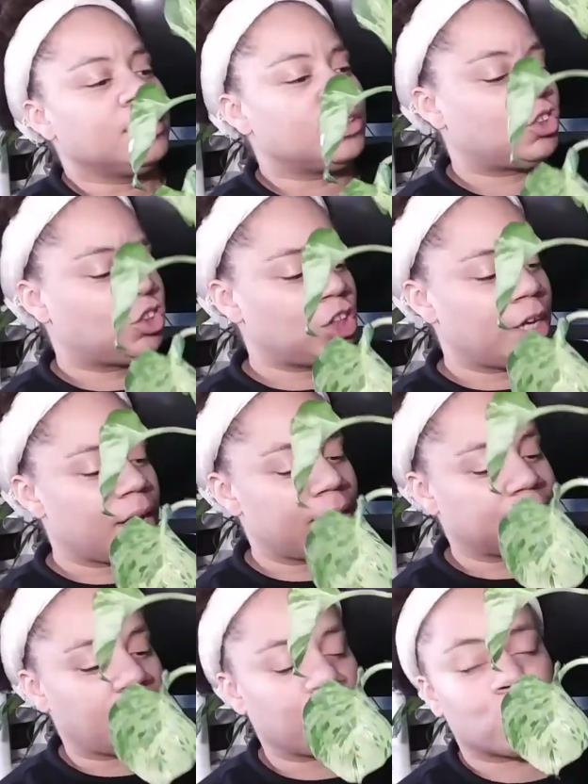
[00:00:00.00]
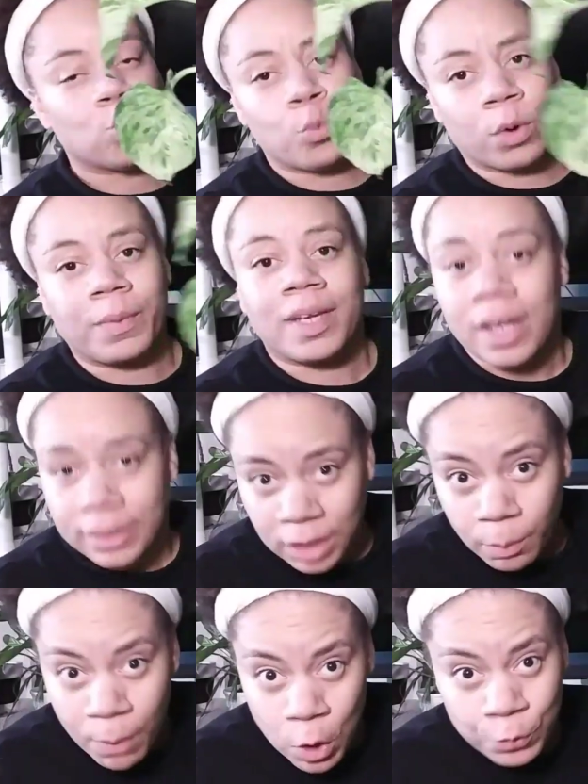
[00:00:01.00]
She is a trooper because they're
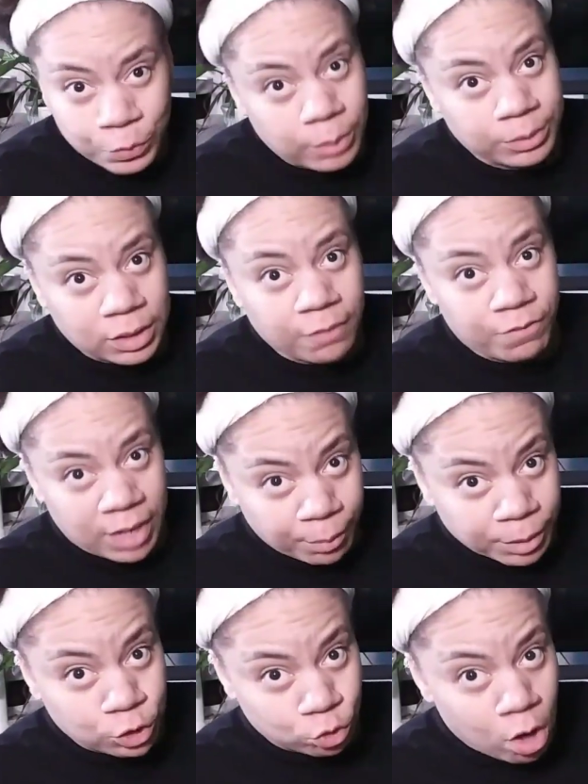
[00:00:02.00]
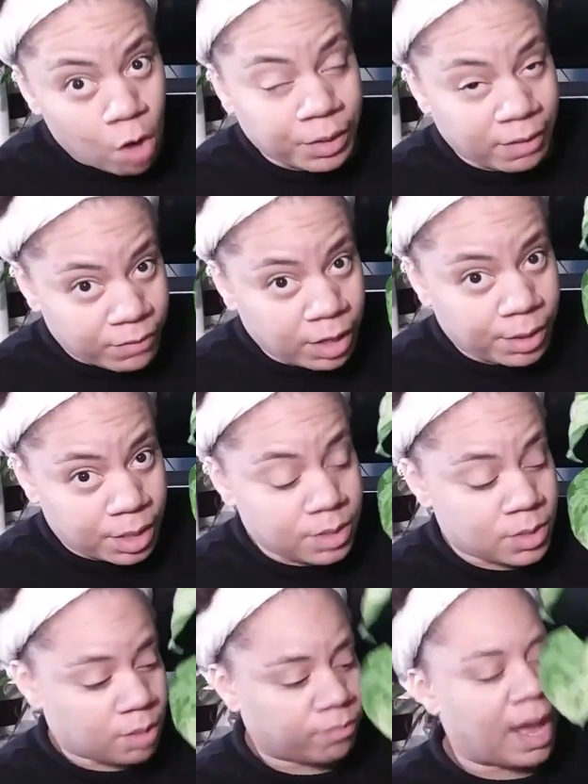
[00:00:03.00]
pothos. They're very strong. They're very good
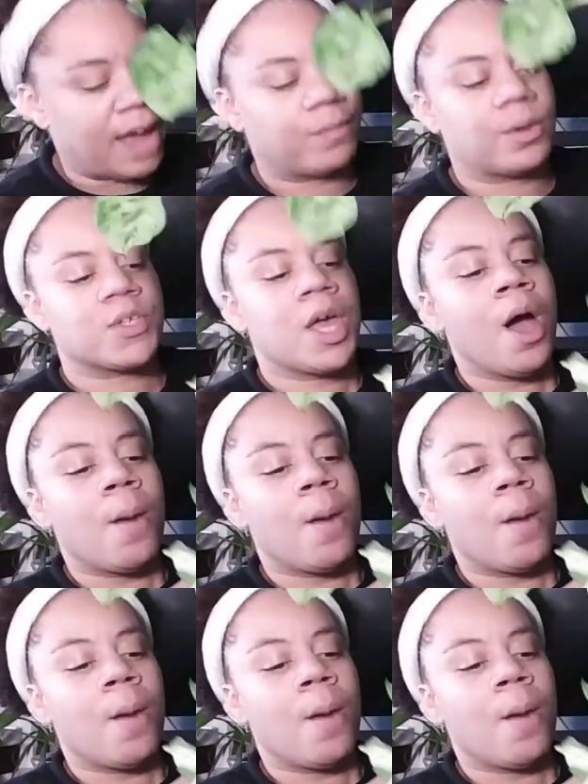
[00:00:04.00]
survivors.